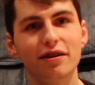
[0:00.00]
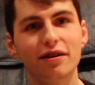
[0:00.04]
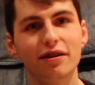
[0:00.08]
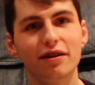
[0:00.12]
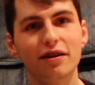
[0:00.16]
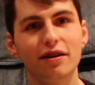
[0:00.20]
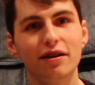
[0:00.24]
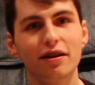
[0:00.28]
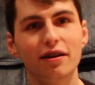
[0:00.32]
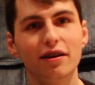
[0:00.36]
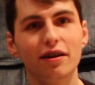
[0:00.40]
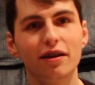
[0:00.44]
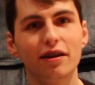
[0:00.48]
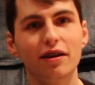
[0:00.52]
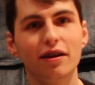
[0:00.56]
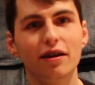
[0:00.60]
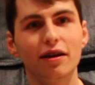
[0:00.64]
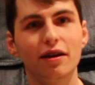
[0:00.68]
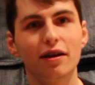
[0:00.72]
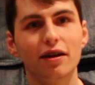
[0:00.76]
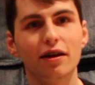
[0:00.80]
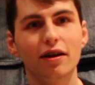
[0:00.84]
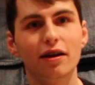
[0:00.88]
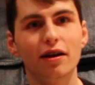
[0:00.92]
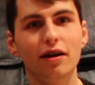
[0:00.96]
Um, no.
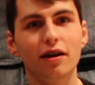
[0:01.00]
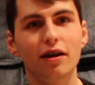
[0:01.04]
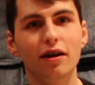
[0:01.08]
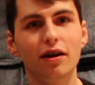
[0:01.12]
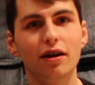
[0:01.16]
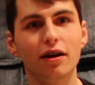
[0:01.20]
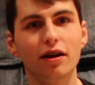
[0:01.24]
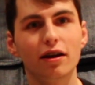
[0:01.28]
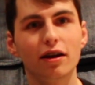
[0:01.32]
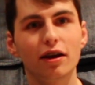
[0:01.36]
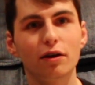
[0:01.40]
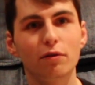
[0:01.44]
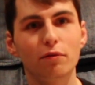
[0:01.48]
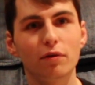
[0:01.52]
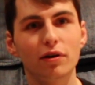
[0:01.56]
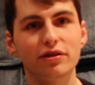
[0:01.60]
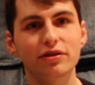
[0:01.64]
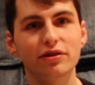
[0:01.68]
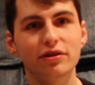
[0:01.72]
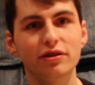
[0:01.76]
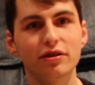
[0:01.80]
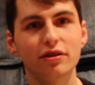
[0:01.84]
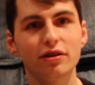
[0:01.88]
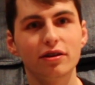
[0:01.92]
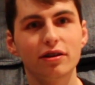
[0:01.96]
It uh,
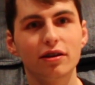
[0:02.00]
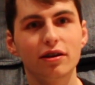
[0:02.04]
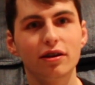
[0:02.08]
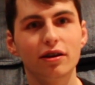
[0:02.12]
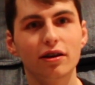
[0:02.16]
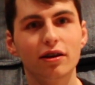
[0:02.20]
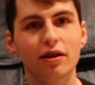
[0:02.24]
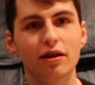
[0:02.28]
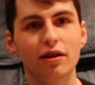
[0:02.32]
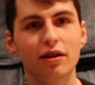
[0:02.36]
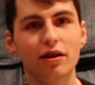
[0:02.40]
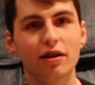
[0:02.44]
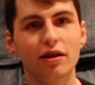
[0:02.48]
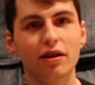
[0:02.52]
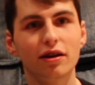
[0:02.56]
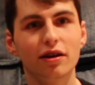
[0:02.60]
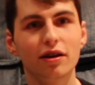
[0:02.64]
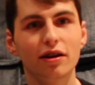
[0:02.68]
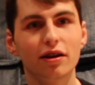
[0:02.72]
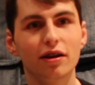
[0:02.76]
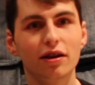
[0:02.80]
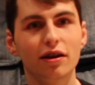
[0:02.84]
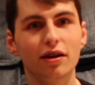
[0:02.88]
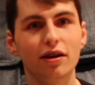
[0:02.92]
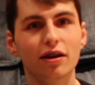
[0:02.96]
wasn't? No, so just start
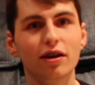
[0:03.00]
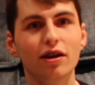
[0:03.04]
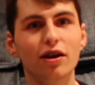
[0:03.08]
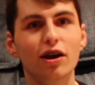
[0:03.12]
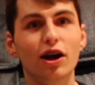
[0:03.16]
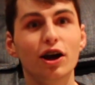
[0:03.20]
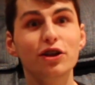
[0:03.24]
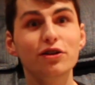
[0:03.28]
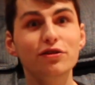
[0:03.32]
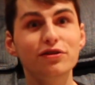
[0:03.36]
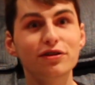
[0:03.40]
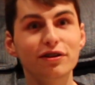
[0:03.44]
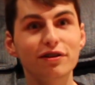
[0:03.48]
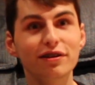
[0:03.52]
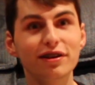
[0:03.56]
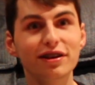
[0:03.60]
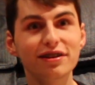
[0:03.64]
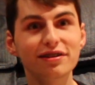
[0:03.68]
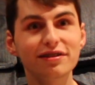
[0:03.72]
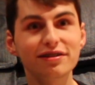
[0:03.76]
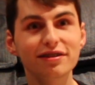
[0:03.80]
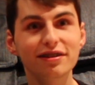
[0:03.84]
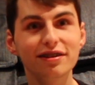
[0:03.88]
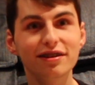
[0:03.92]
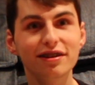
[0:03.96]
again. Are you
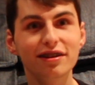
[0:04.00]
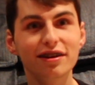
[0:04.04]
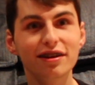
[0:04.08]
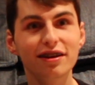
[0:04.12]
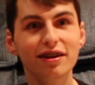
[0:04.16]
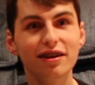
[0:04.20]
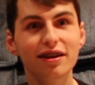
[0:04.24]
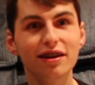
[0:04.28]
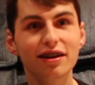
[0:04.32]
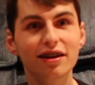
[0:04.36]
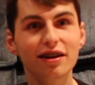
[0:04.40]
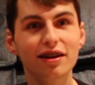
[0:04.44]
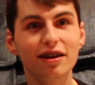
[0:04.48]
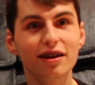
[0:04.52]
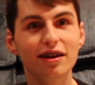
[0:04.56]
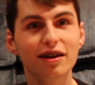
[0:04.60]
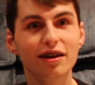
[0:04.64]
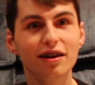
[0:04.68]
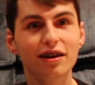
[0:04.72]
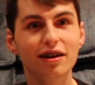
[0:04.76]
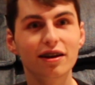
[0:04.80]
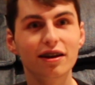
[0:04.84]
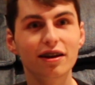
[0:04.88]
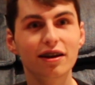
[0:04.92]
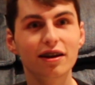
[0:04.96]
serious? The red dot is when
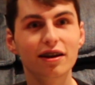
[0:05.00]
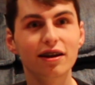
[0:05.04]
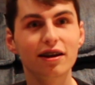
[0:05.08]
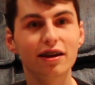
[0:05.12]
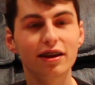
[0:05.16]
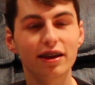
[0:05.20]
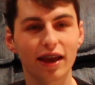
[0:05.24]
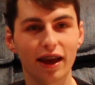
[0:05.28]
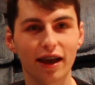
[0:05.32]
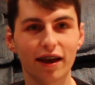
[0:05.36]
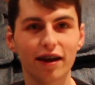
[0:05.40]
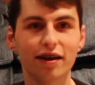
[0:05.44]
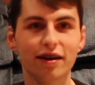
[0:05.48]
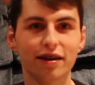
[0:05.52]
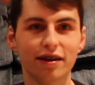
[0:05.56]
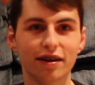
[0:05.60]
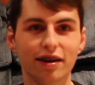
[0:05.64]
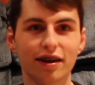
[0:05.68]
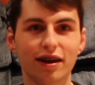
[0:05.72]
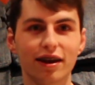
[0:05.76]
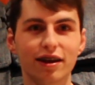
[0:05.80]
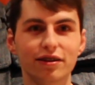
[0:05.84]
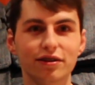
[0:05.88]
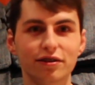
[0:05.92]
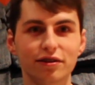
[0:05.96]
it's on, right? Yeah. So
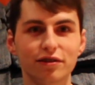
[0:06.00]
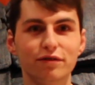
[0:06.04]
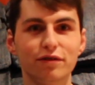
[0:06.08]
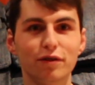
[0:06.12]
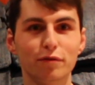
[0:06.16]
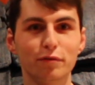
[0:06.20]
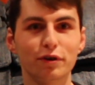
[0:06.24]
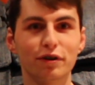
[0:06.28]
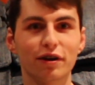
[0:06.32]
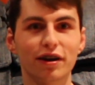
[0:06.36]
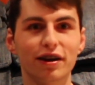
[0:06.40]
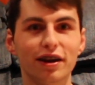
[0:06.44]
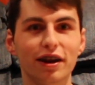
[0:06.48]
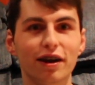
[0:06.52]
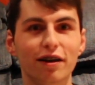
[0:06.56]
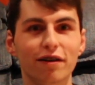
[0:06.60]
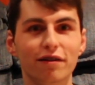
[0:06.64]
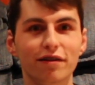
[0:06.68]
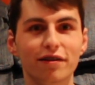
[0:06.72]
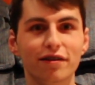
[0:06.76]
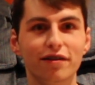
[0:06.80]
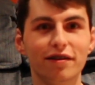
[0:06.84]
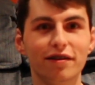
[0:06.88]
it's on right so it's now. filming right now.